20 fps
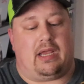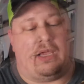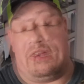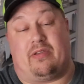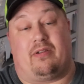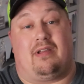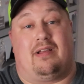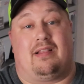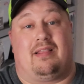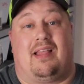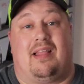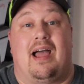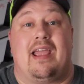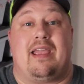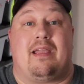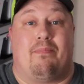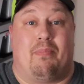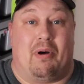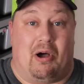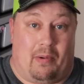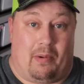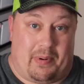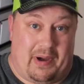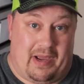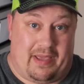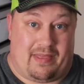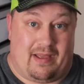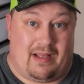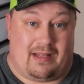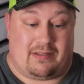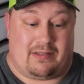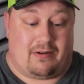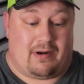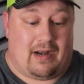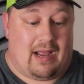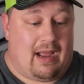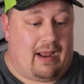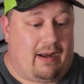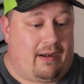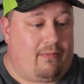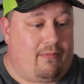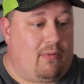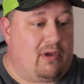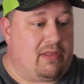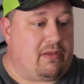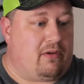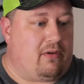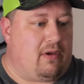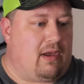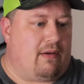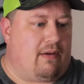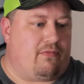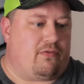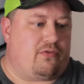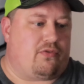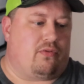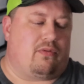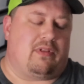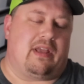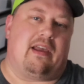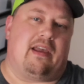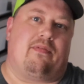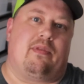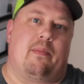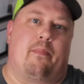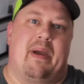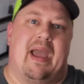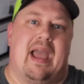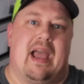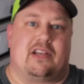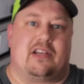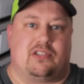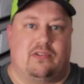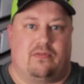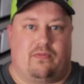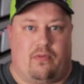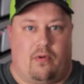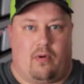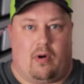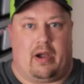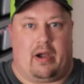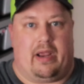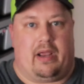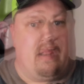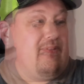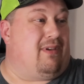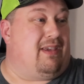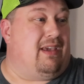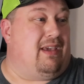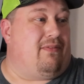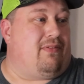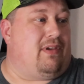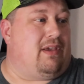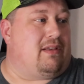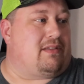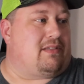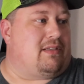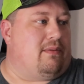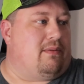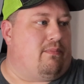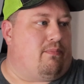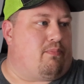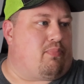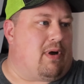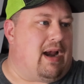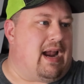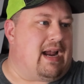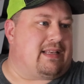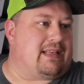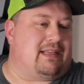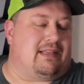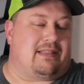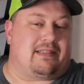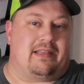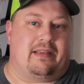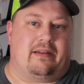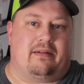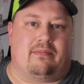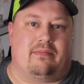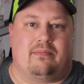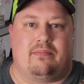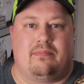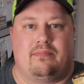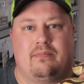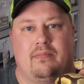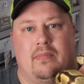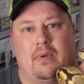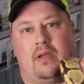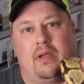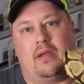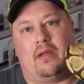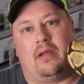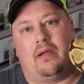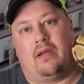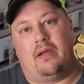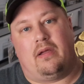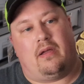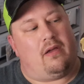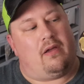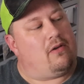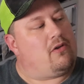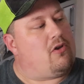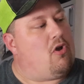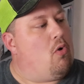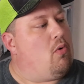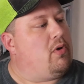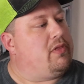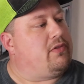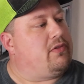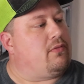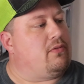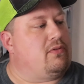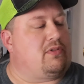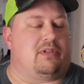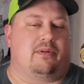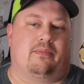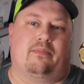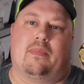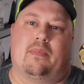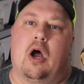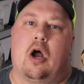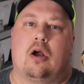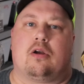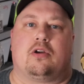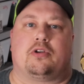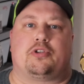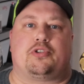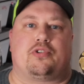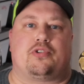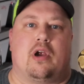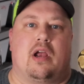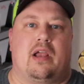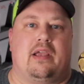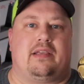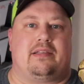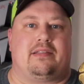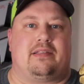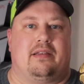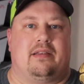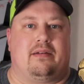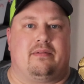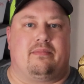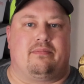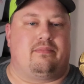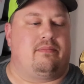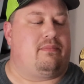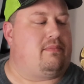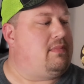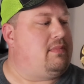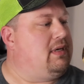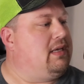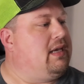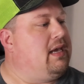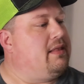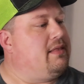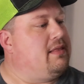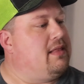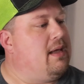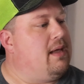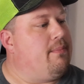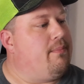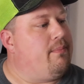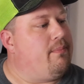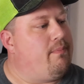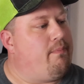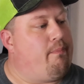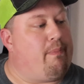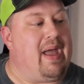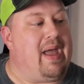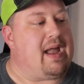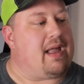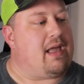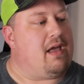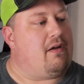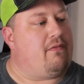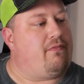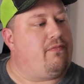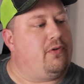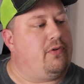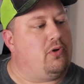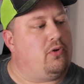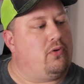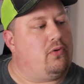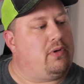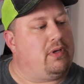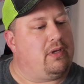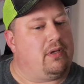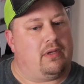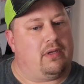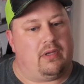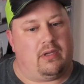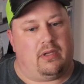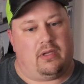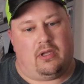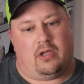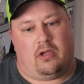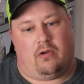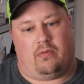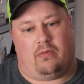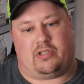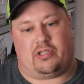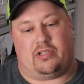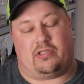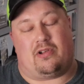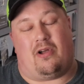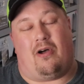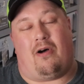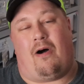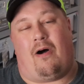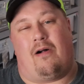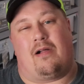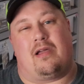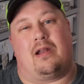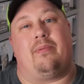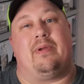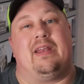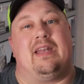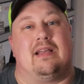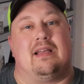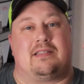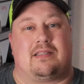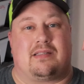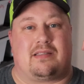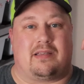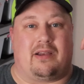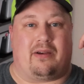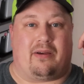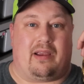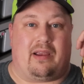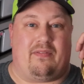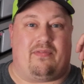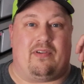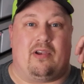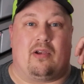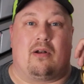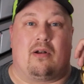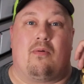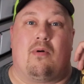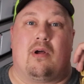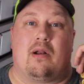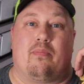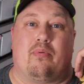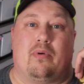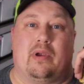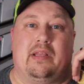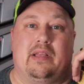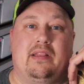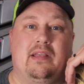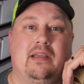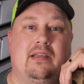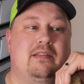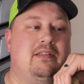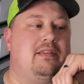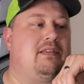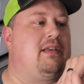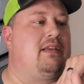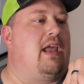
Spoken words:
whether you like ball pythons or not, and whether you truly have the passion for it. It'll give you some practice and going through some hunger strikes and getting them back on food, which is all going to be necessary if you're going to want to breed these